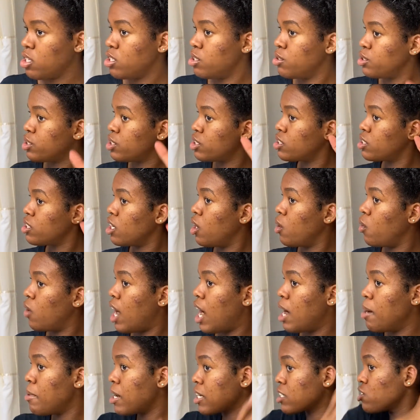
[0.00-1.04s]
so
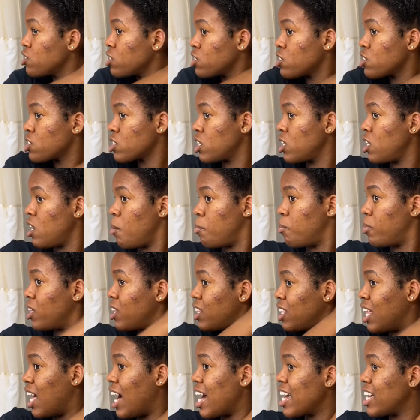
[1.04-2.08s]
I'm actually just gonna
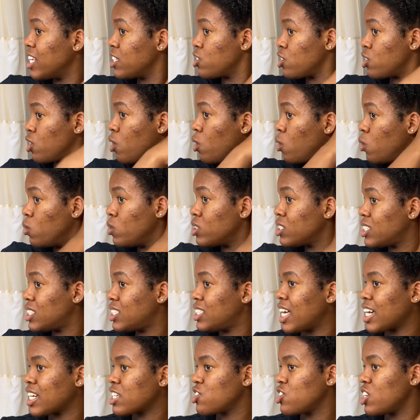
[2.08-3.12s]
apply it to the whole
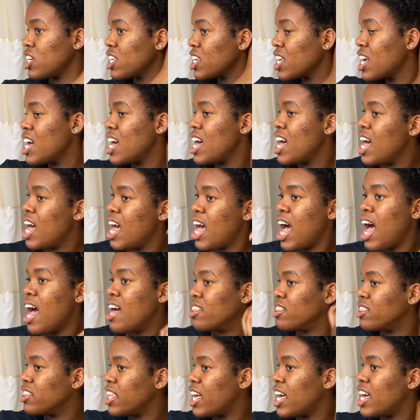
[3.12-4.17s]
section
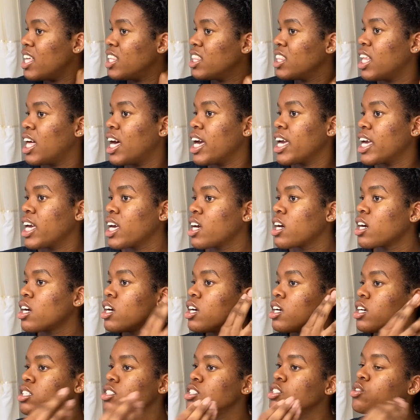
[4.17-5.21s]
and then like
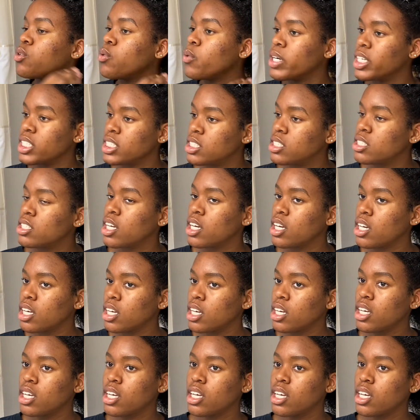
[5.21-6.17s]
twist it